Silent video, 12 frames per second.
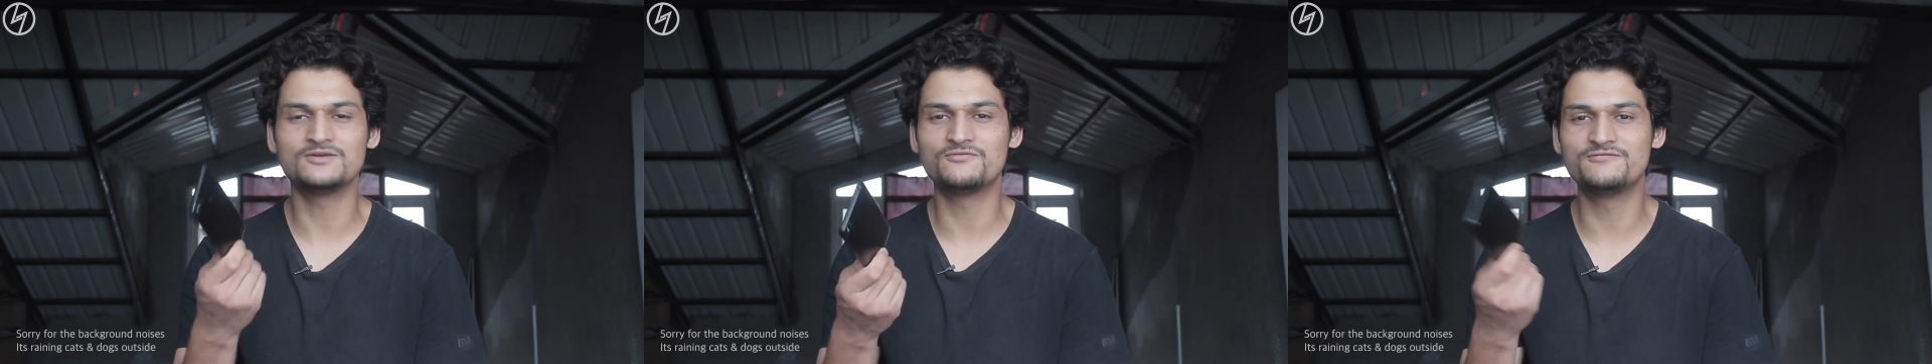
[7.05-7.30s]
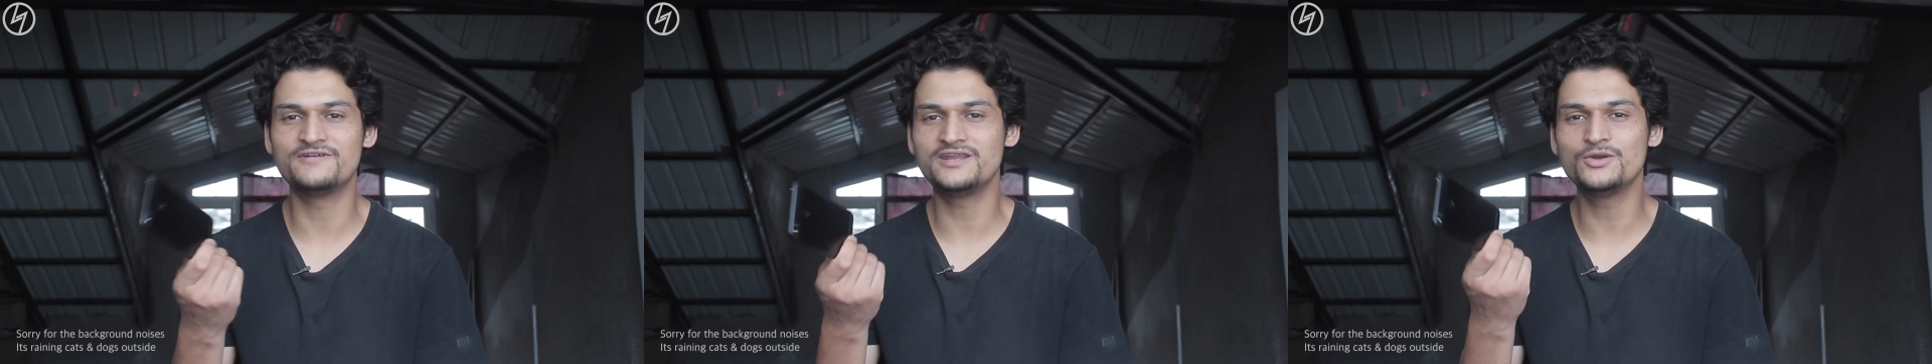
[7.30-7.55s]
a
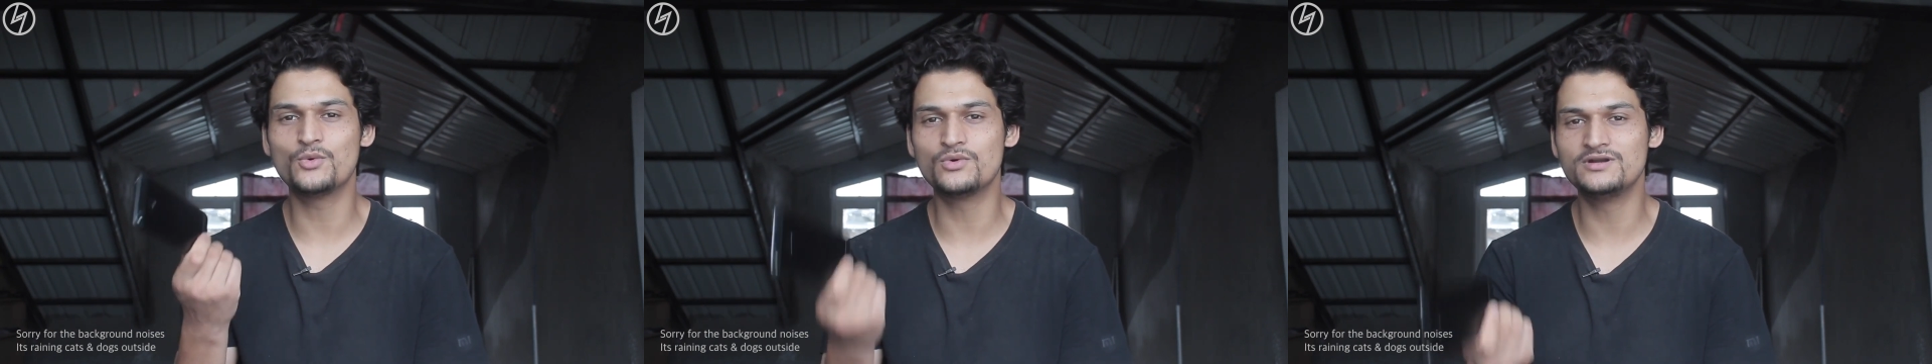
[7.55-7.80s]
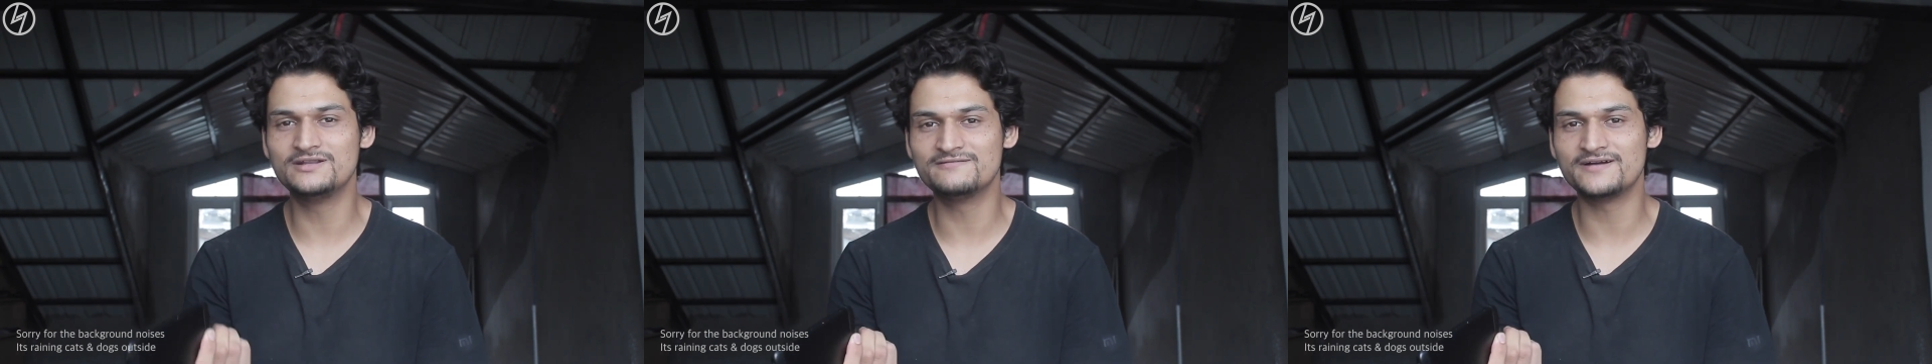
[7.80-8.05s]
very
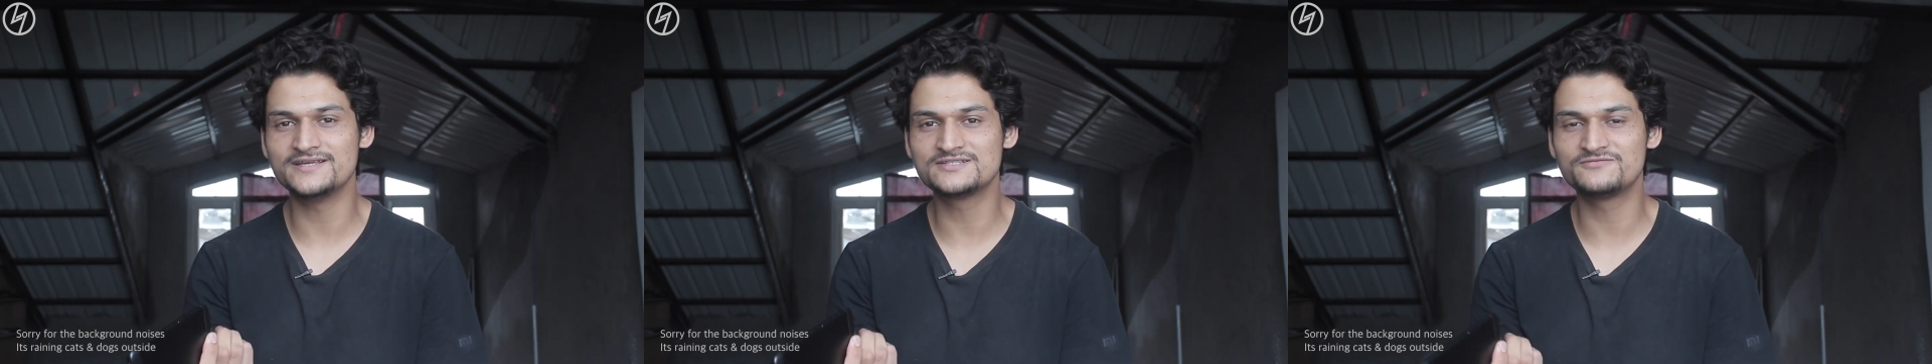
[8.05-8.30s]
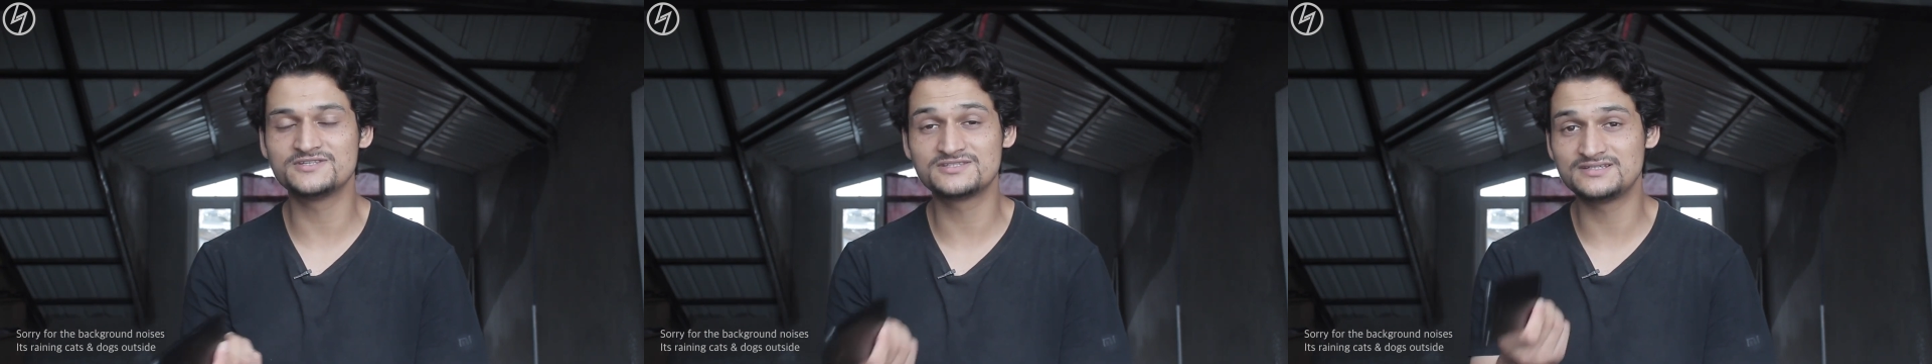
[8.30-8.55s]
old
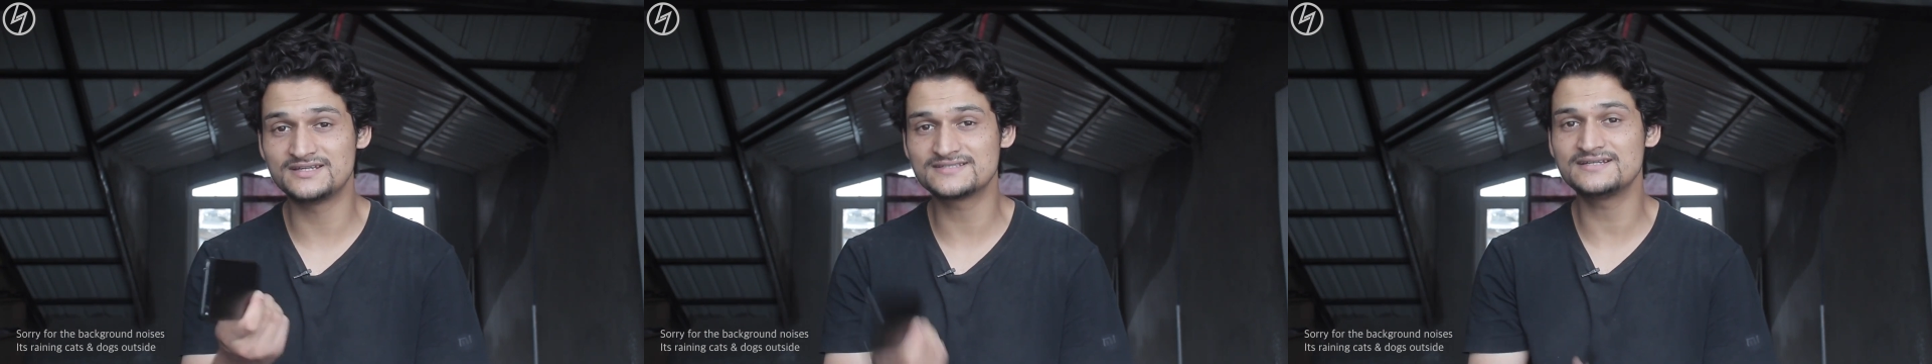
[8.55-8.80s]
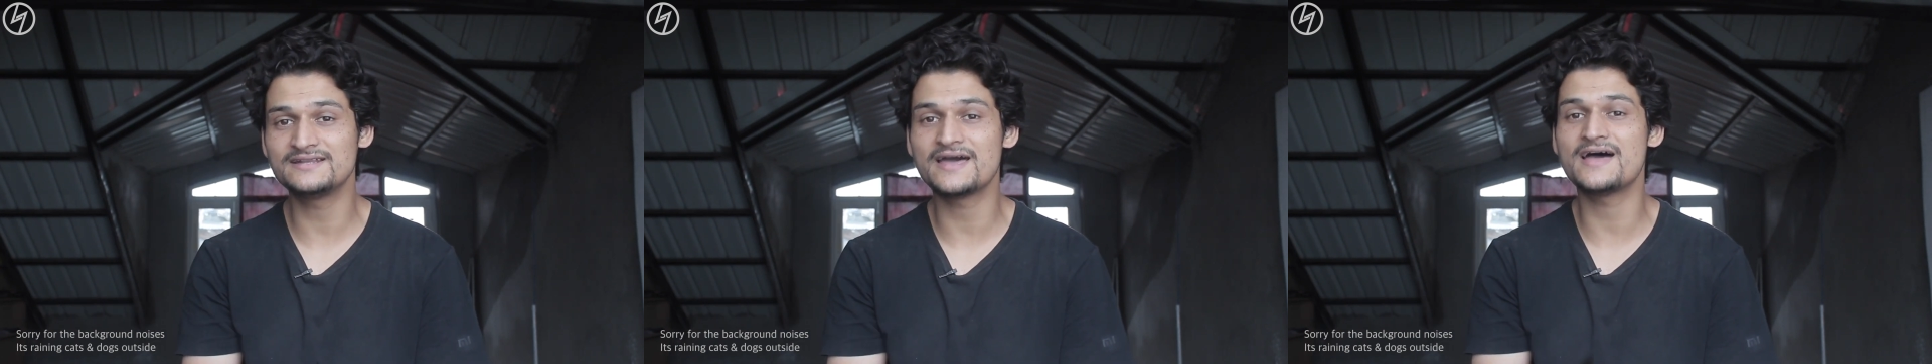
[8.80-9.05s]
device which
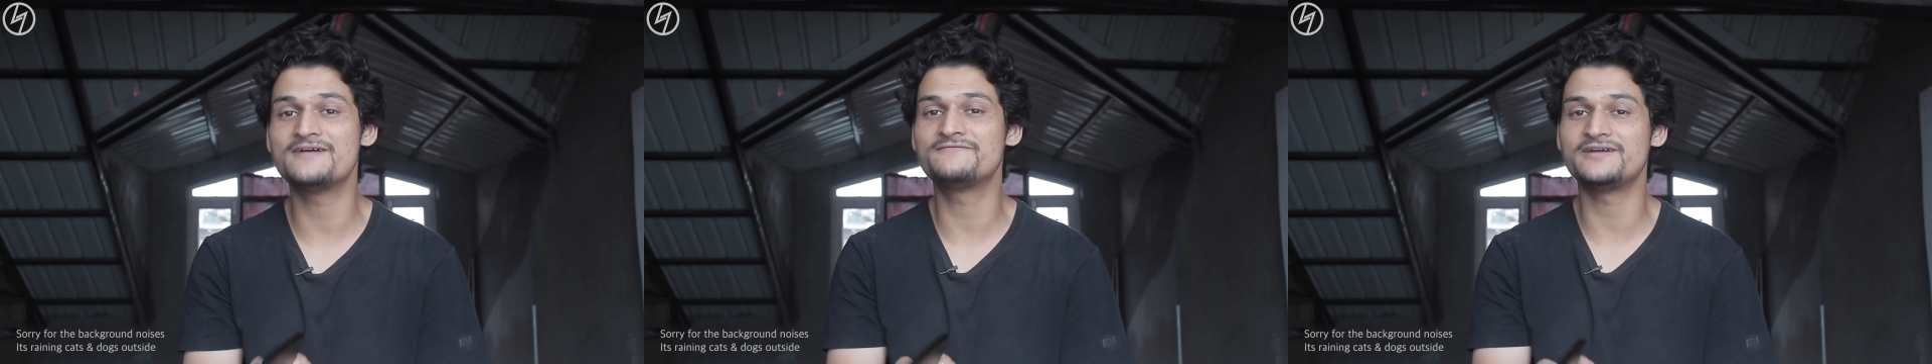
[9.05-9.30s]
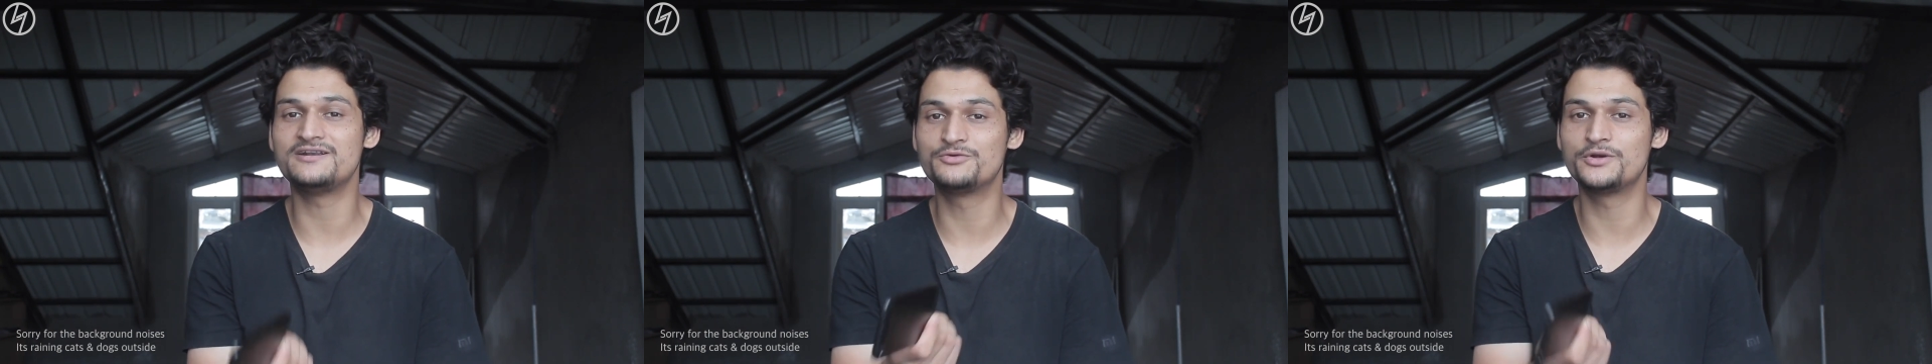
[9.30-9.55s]
doesn't
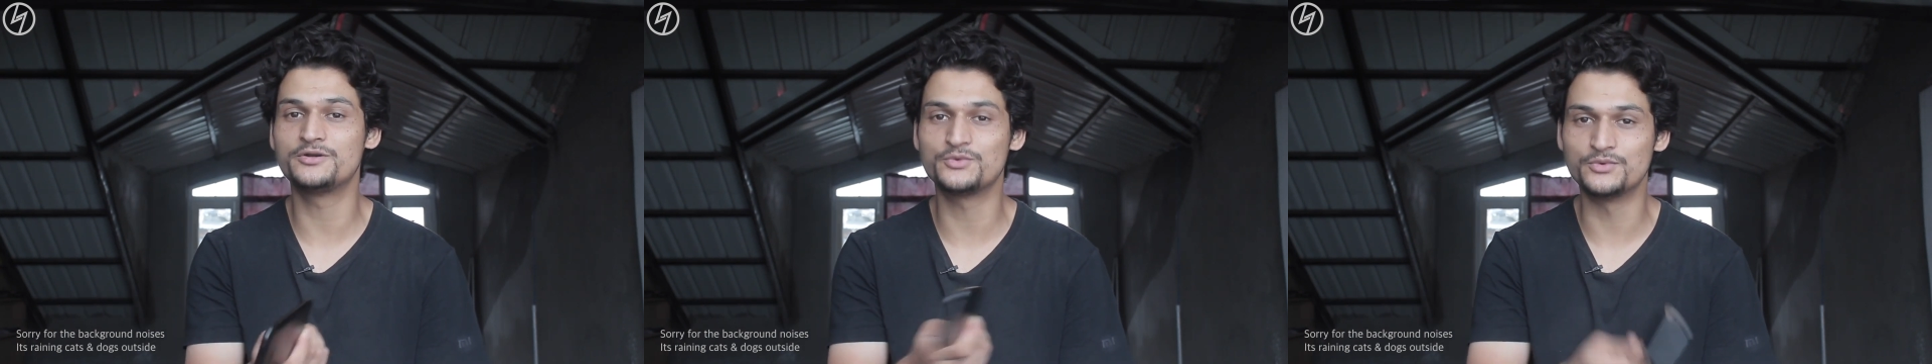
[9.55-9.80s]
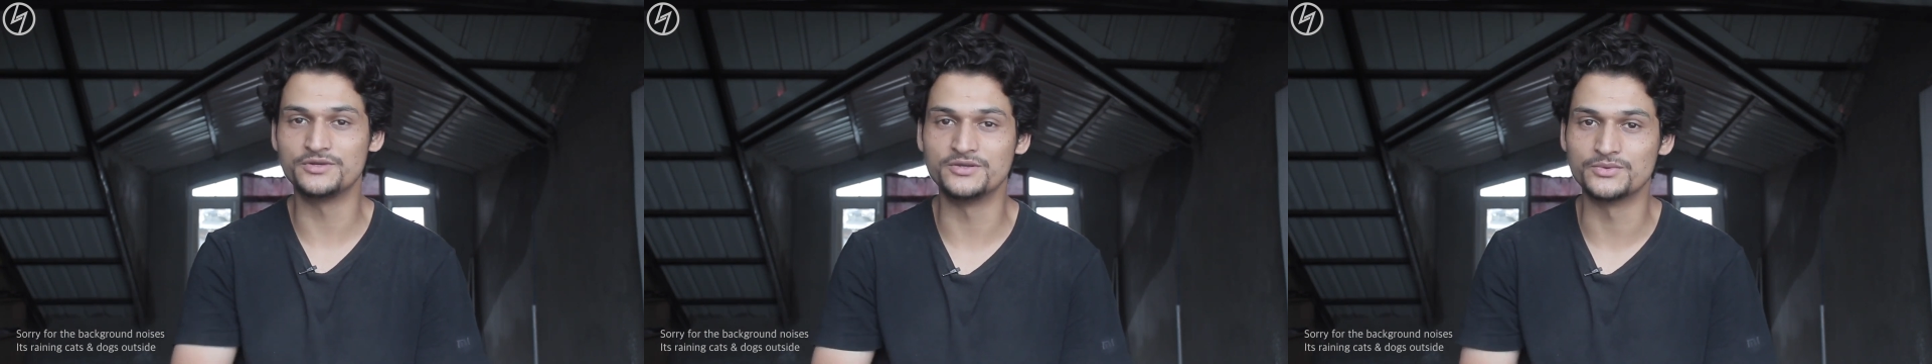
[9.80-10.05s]
have Android
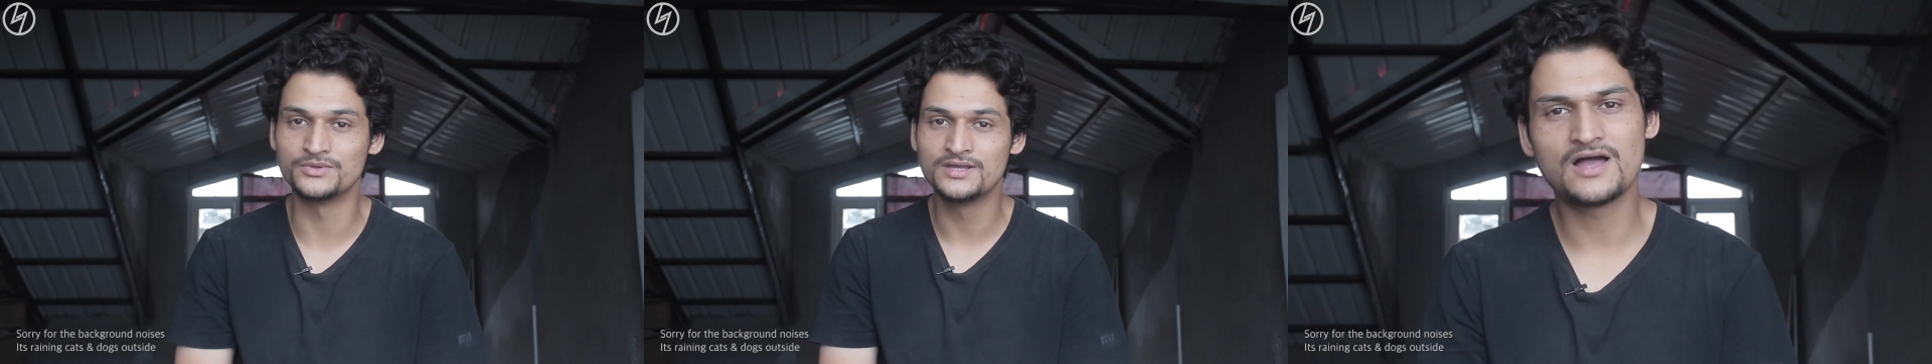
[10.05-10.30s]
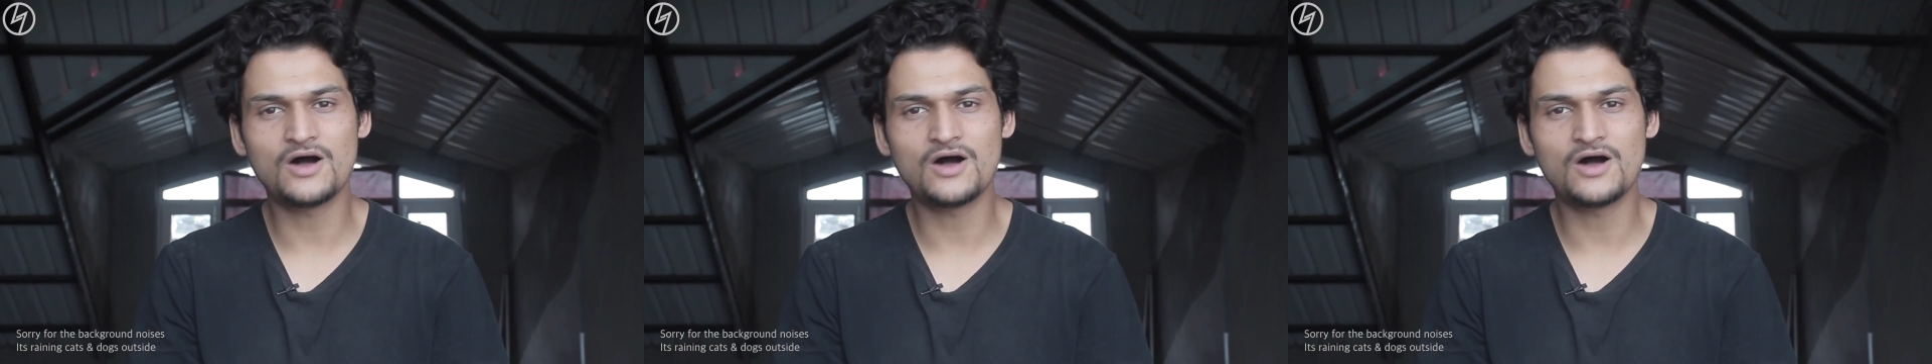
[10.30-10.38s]
Oreo.